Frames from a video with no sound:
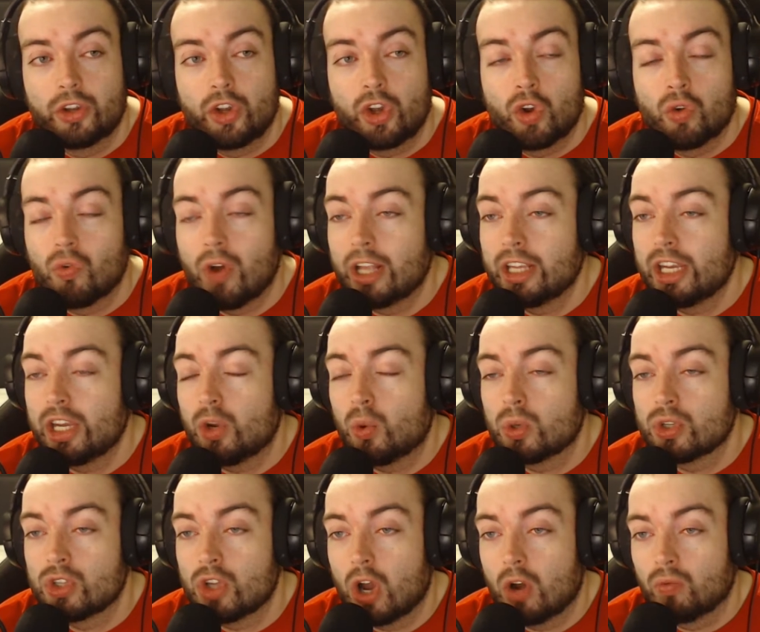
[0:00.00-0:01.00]
Ranić
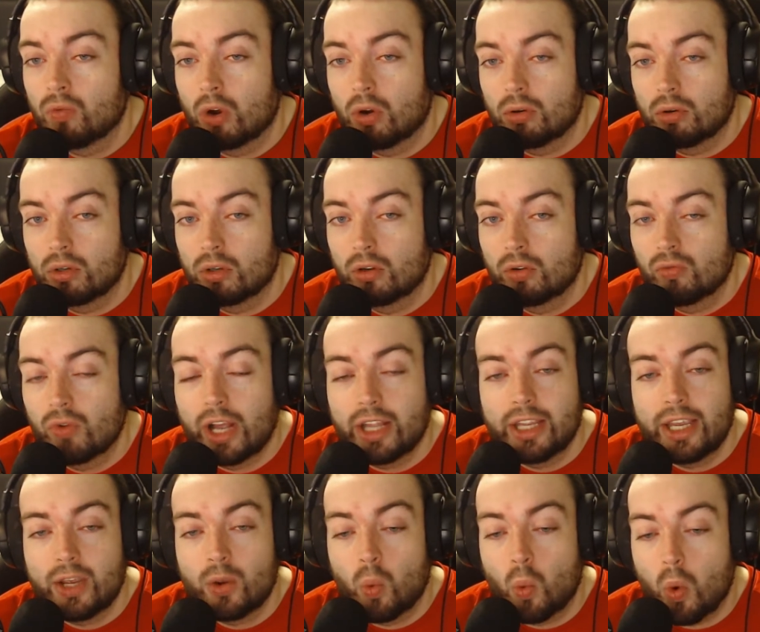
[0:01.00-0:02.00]
was not wrong.
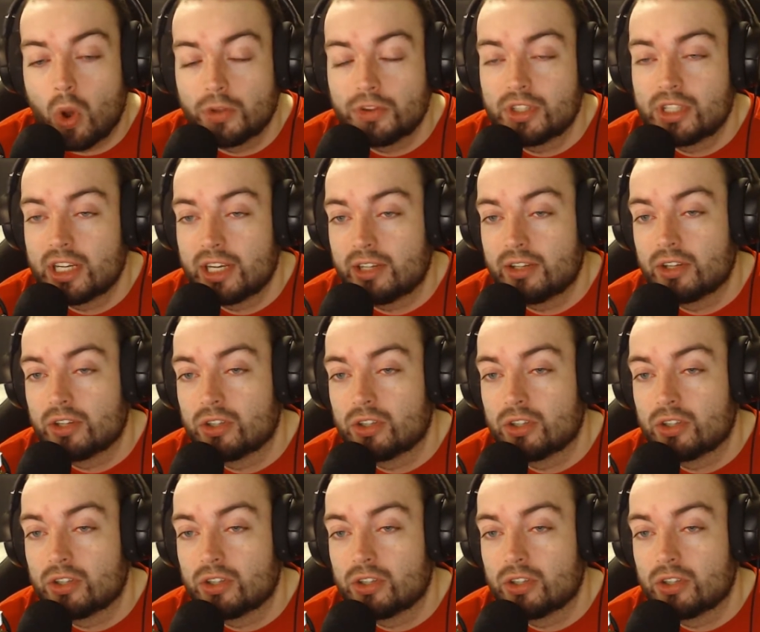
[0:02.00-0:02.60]
Ranić wanted